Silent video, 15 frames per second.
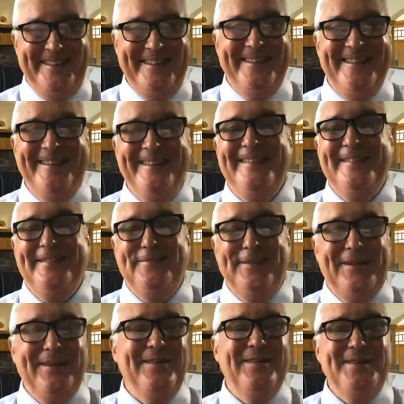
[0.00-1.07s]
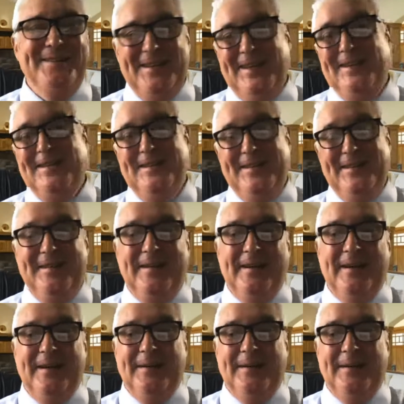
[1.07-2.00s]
in the various ethnic